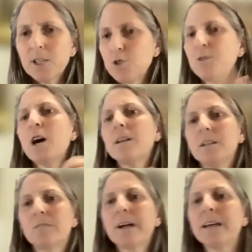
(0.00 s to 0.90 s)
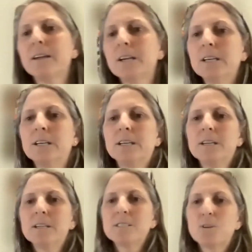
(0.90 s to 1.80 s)
Do not. Okay.
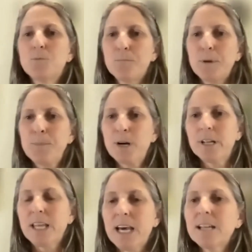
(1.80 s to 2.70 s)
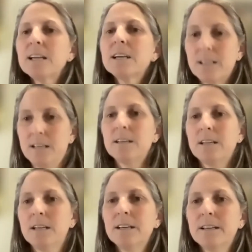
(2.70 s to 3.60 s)
So won't be part of that.
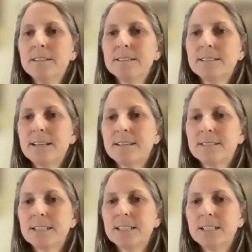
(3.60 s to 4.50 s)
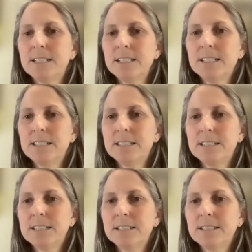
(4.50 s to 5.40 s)
Sounds good.
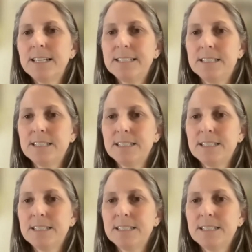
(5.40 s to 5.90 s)
Nice.